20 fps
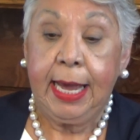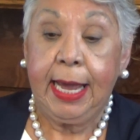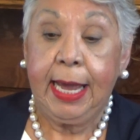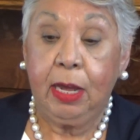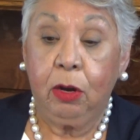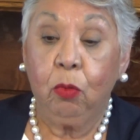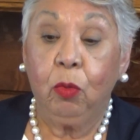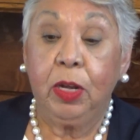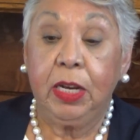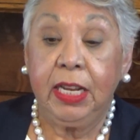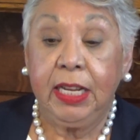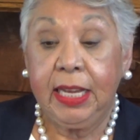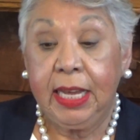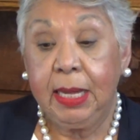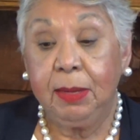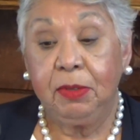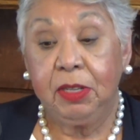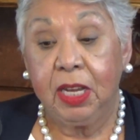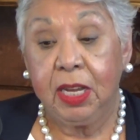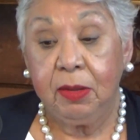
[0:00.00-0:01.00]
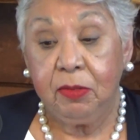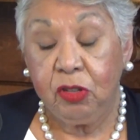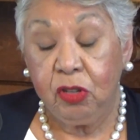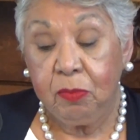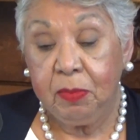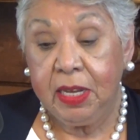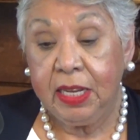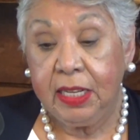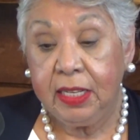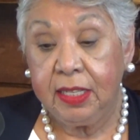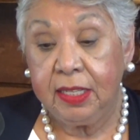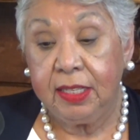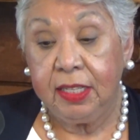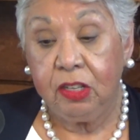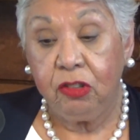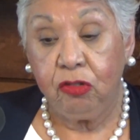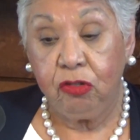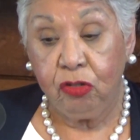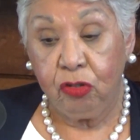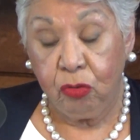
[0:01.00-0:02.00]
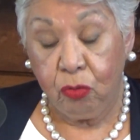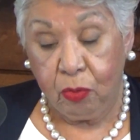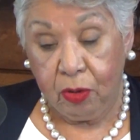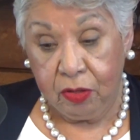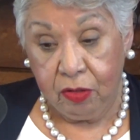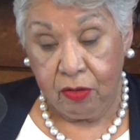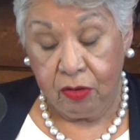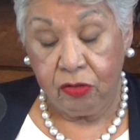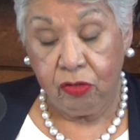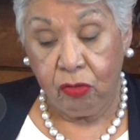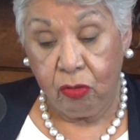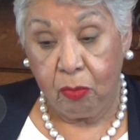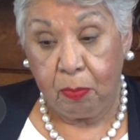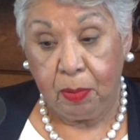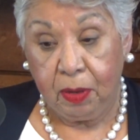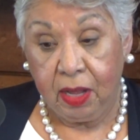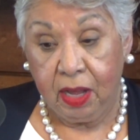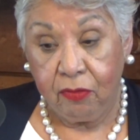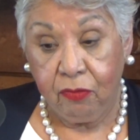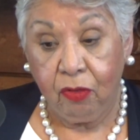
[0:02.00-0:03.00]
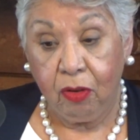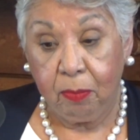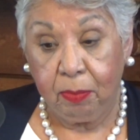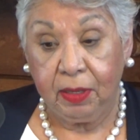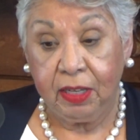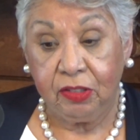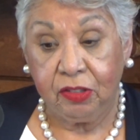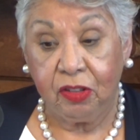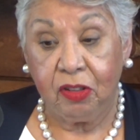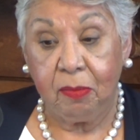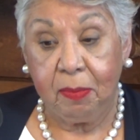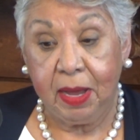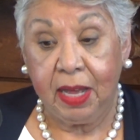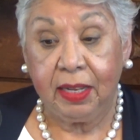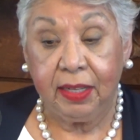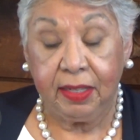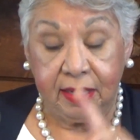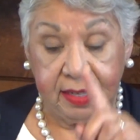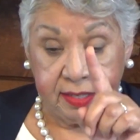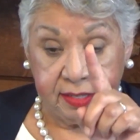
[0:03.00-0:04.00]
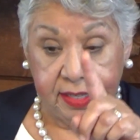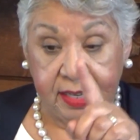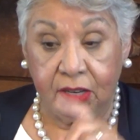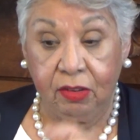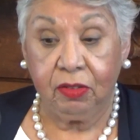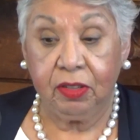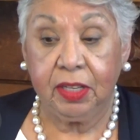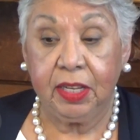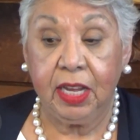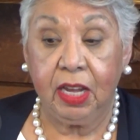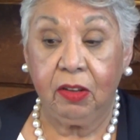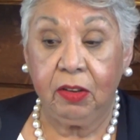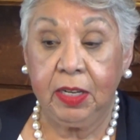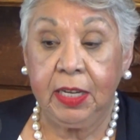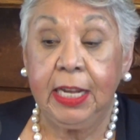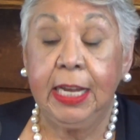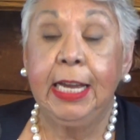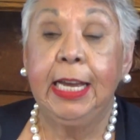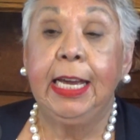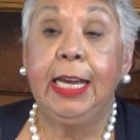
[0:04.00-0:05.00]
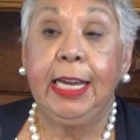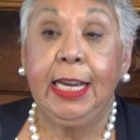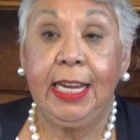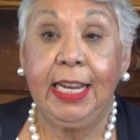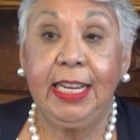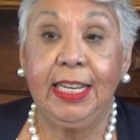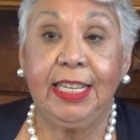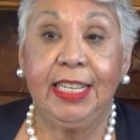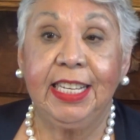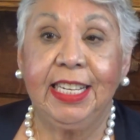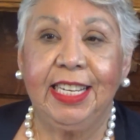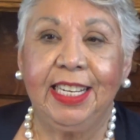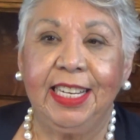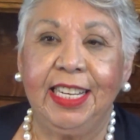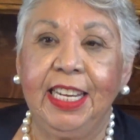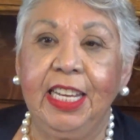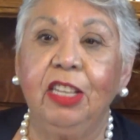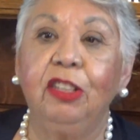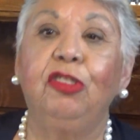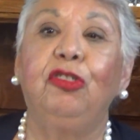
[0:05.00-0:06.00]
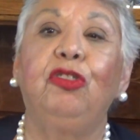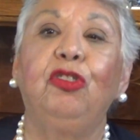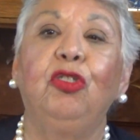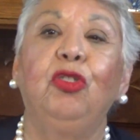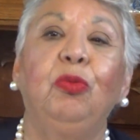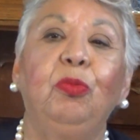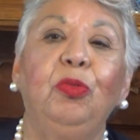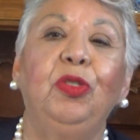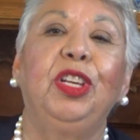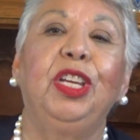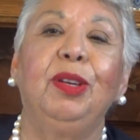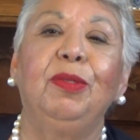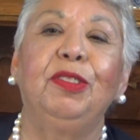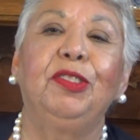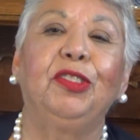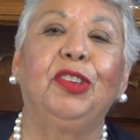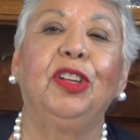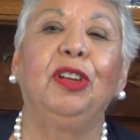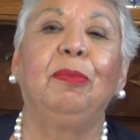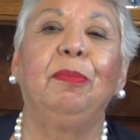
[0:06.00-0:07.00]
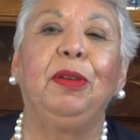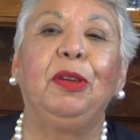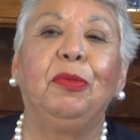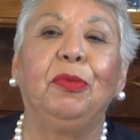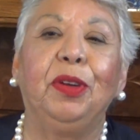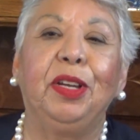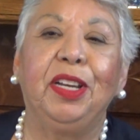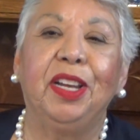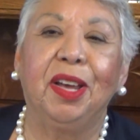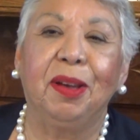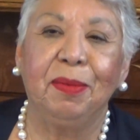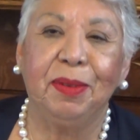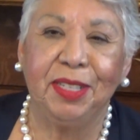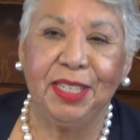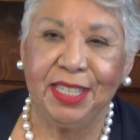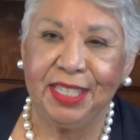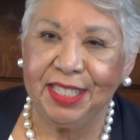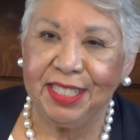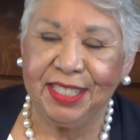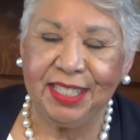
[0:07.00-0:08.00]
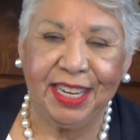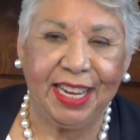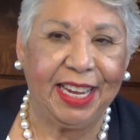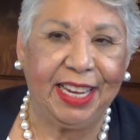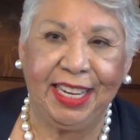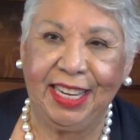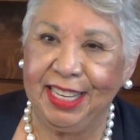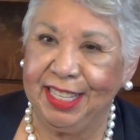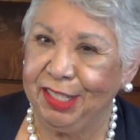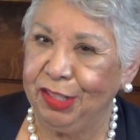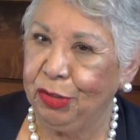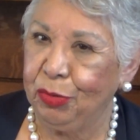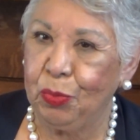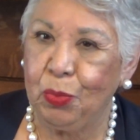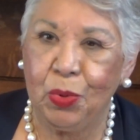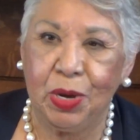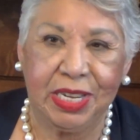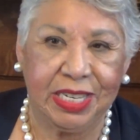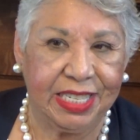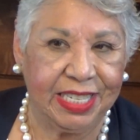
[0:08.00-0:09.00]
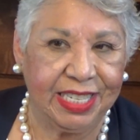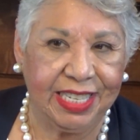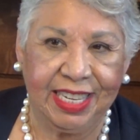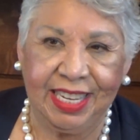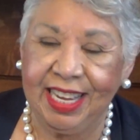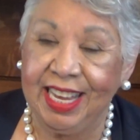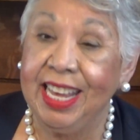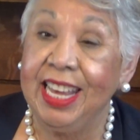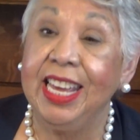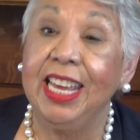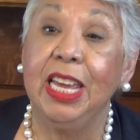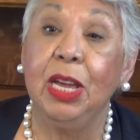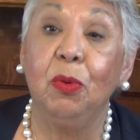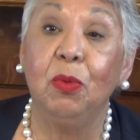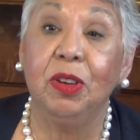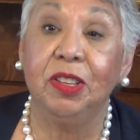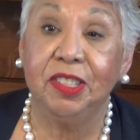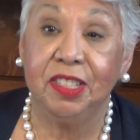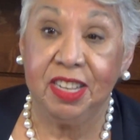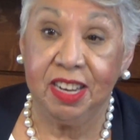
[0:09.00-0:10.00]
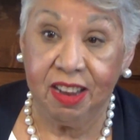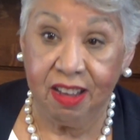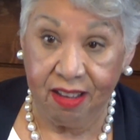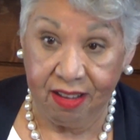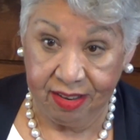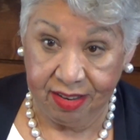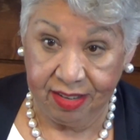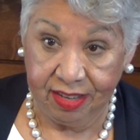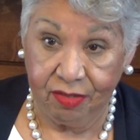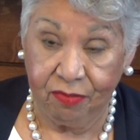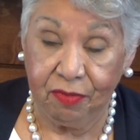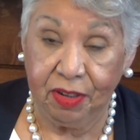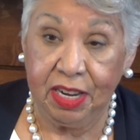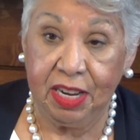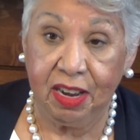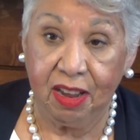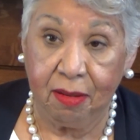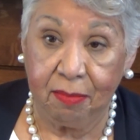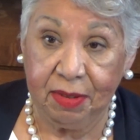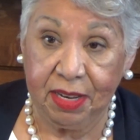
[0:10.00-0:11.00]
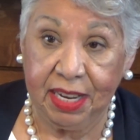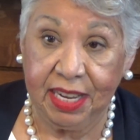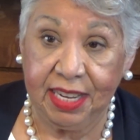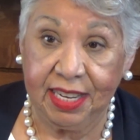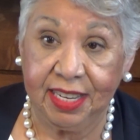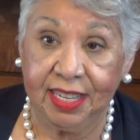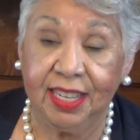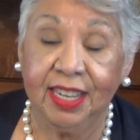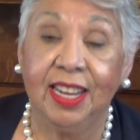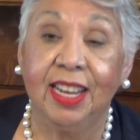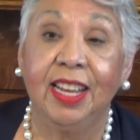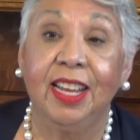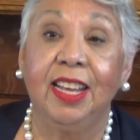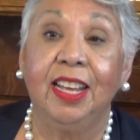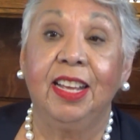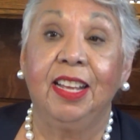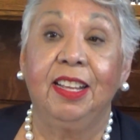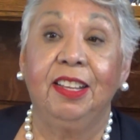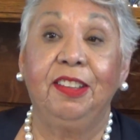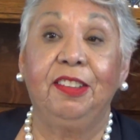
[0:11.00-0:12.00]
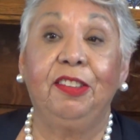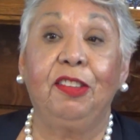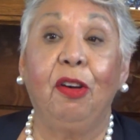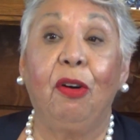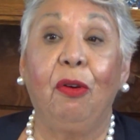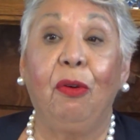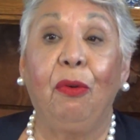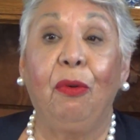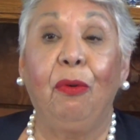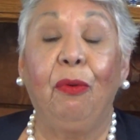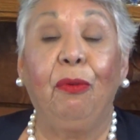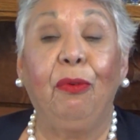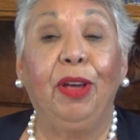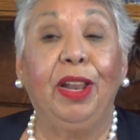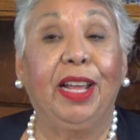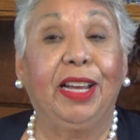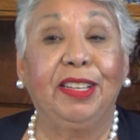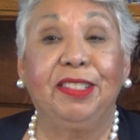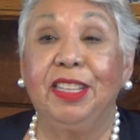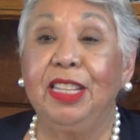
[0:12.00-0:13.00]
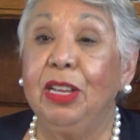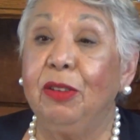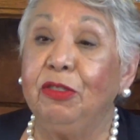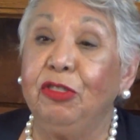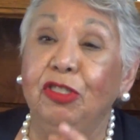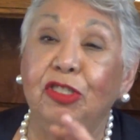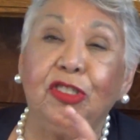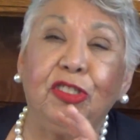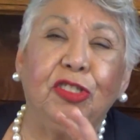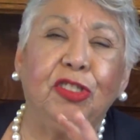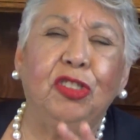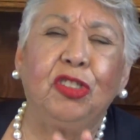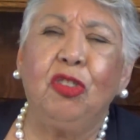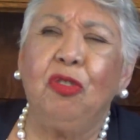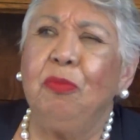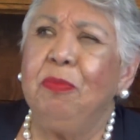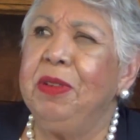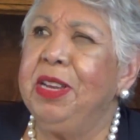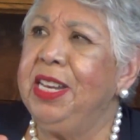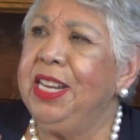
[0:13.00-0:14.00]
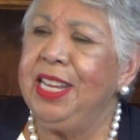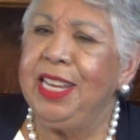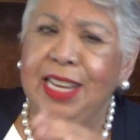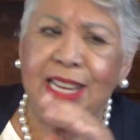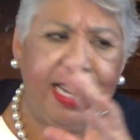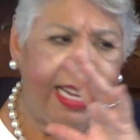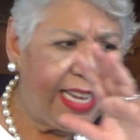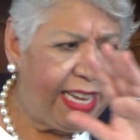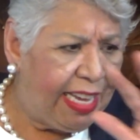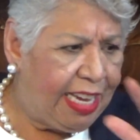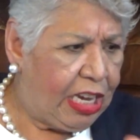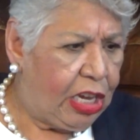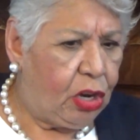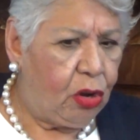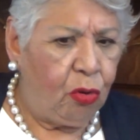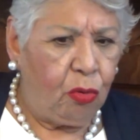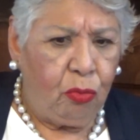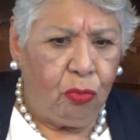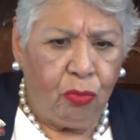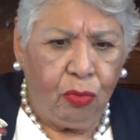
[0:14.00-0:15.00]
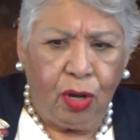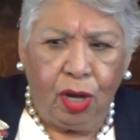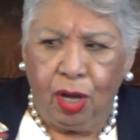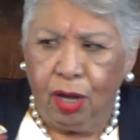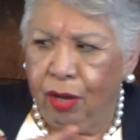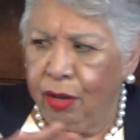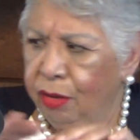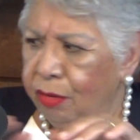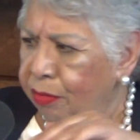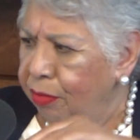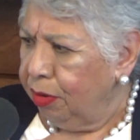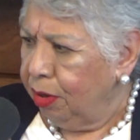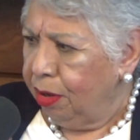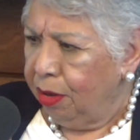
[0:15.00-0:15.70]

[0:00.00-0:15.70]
and when it came time to make a decision to whether to apply for a place on the ballot in Tarrant County, he didn't. He assumed he was going to be renominated, and guess what? He was not renominated. So, like I said, there was just so many, you know, uh,